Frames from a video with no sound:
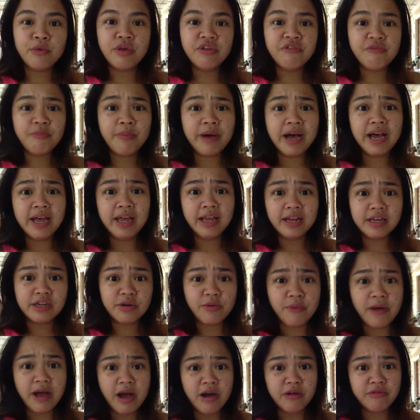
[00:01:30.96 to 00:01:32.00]
We've biked
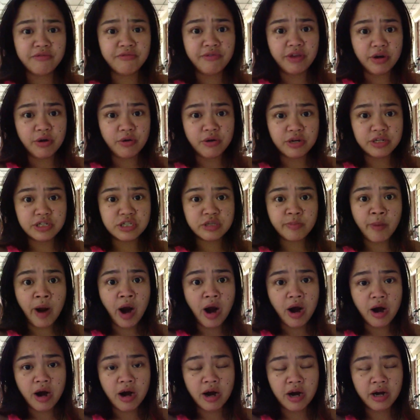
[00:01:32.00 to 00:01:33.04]
around Veterans
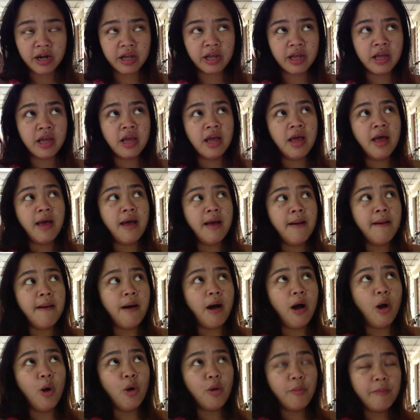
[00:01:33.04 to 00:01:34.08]
Park,
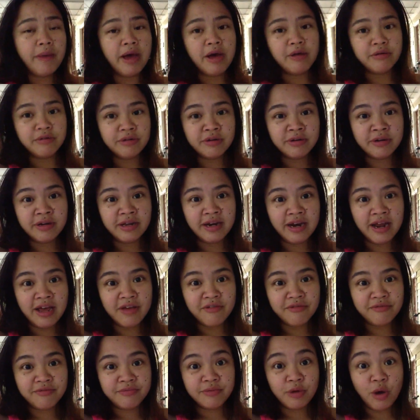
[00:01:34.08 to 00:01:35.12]
Oak Mountain,
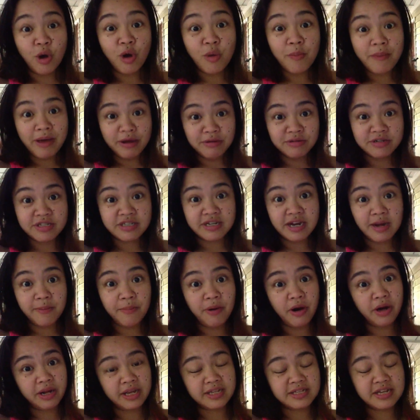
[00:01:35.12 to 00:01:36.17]
and Oak Mountain State
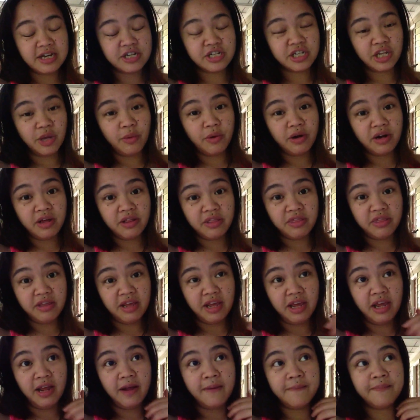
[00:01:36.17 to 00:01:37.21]
Park is actually one of
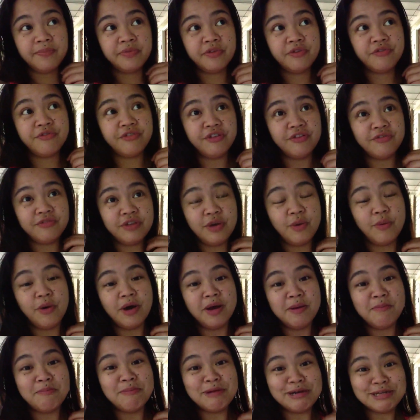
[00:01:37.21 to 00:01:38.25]
the
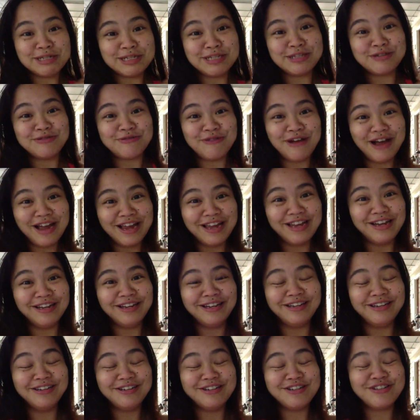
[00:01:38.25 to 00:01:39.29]
51 must-ride
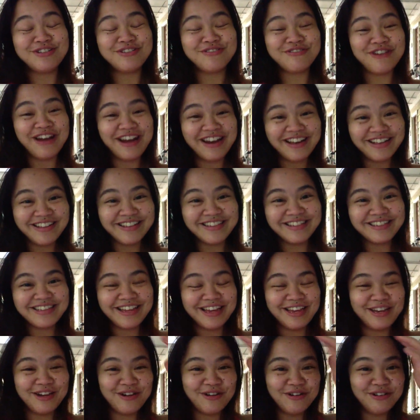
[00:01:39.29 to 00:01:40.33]
trails
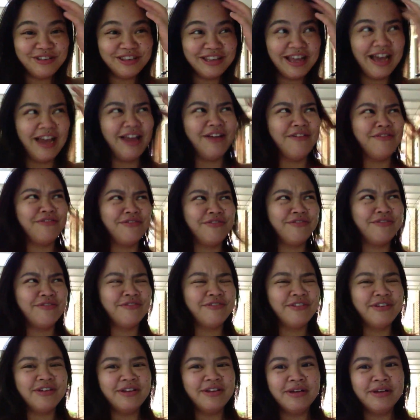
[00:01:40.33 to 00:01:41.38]
in your life
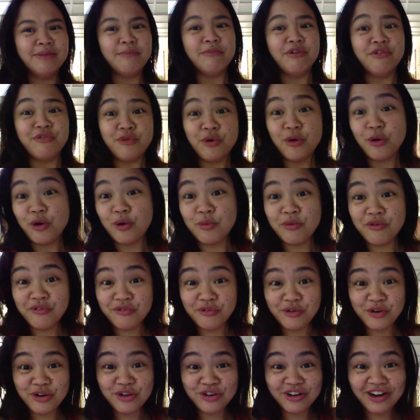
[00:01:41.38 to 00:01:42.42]

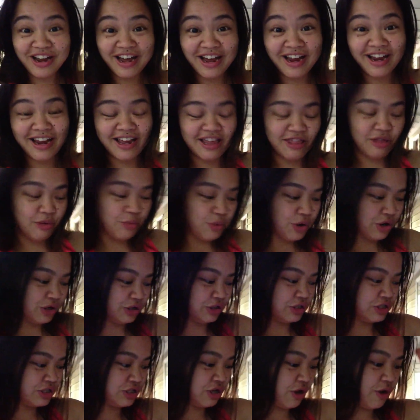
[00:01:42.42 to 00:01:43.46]
before you die in the
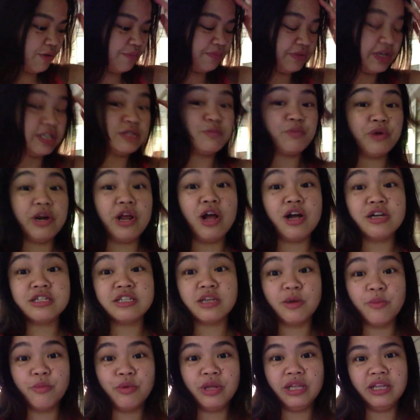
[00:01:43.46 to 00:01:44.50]
world. So it's pretty
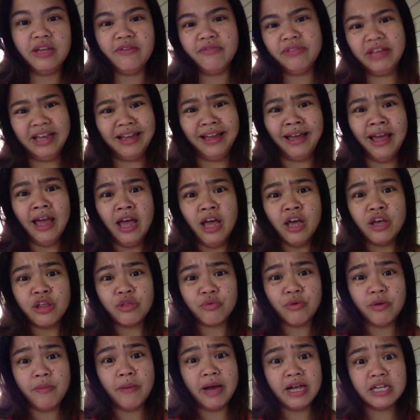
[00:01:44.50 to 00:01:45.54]
awesome. We live like
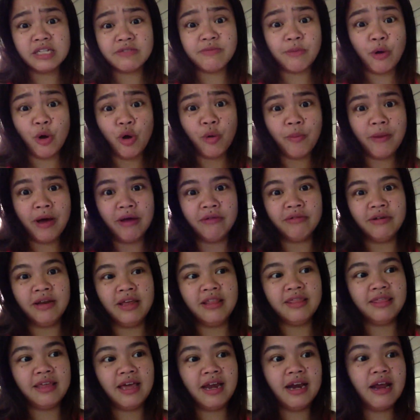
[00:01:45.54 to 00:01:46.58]
3 miles from Oak Mountain.
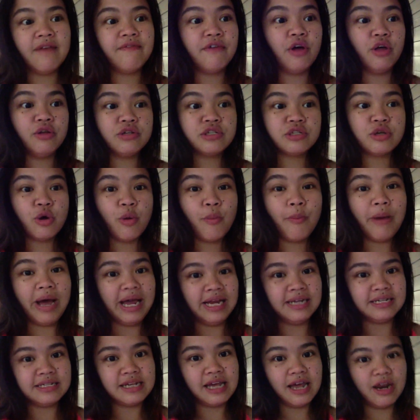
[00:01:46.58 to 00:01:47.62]
And then I've also
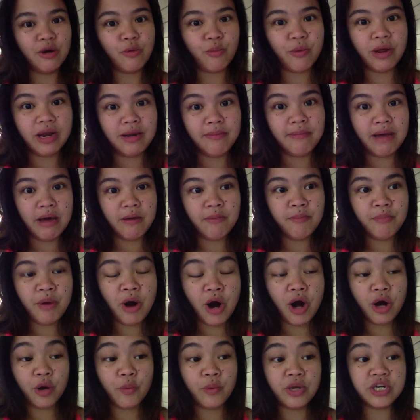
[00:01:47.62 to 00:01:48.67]
biked at Red Mountain
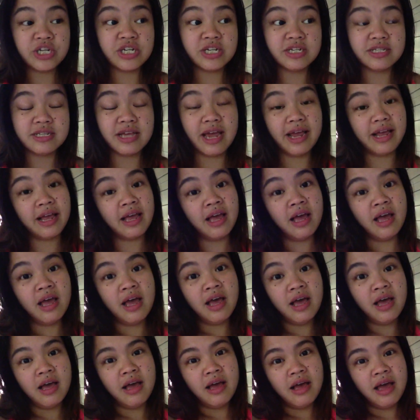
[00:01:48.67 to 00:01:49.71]
Park, which is like
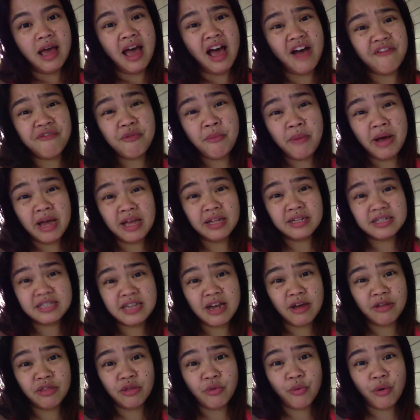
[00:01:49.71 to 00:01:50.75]
half a mile
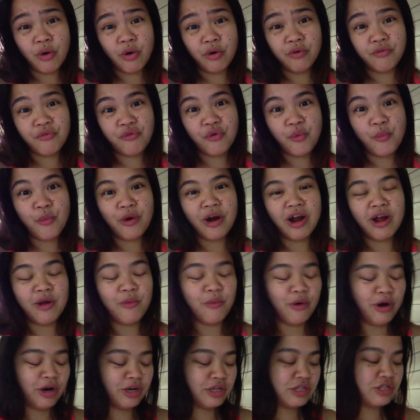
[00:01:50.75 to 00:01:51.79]
down the road from where I
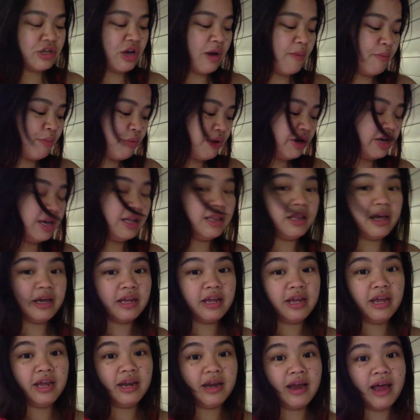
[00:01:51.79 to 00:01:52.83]
work. So I'm pretty
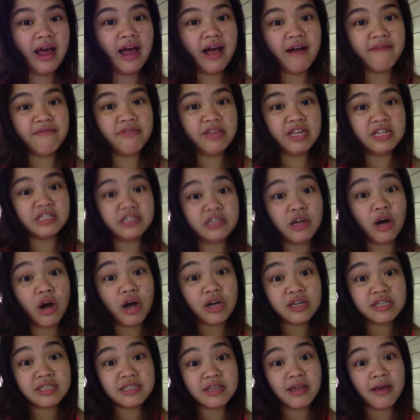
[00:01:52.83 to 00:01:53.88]
lucky to have these
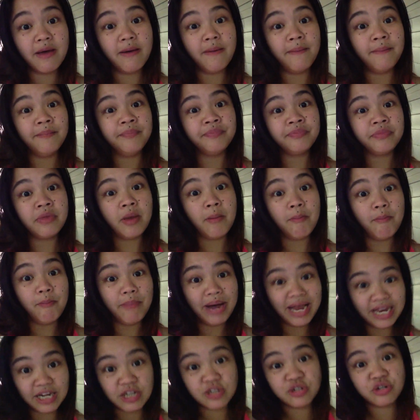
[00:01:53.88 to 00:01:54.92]
awesome
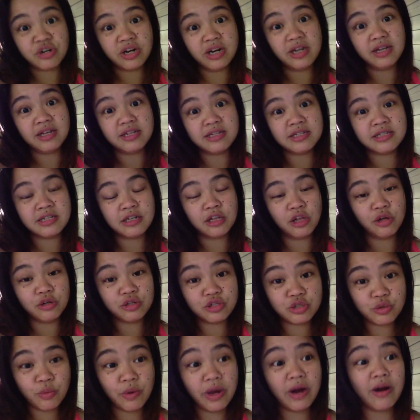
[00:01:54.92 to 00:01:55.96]
bike trails
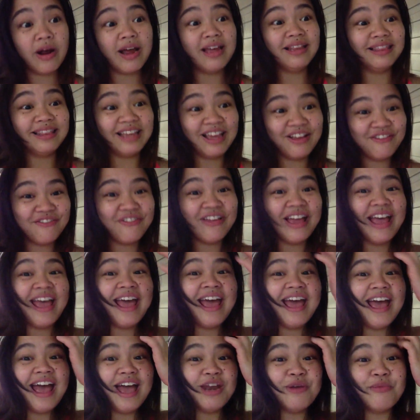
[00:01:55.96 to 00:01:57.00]
close to where I live
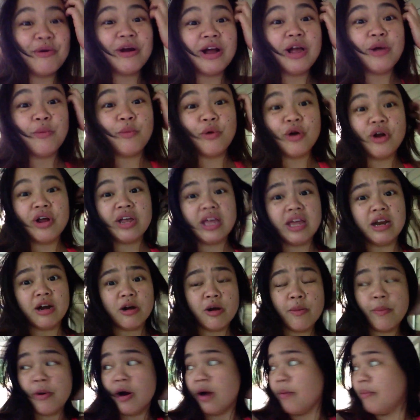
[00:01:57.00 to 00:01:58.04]
and where I work. And
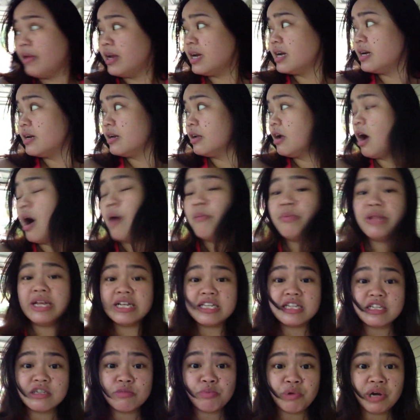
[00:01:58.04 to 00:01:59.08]
our apartment
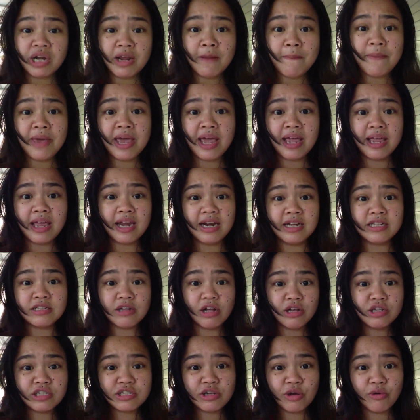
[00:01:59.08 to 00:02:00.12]
complex is pretty big, and it's
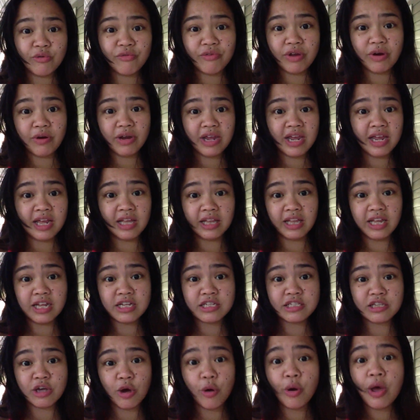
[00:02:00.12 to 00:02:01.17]
also very hilly,
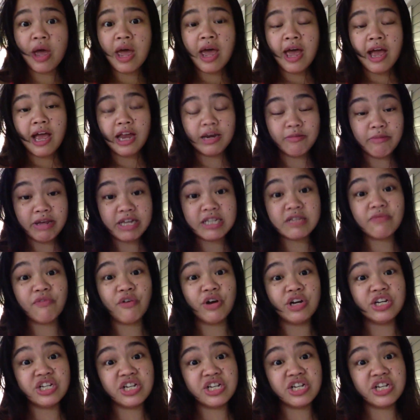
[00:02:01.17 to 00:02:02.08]
so it makes for a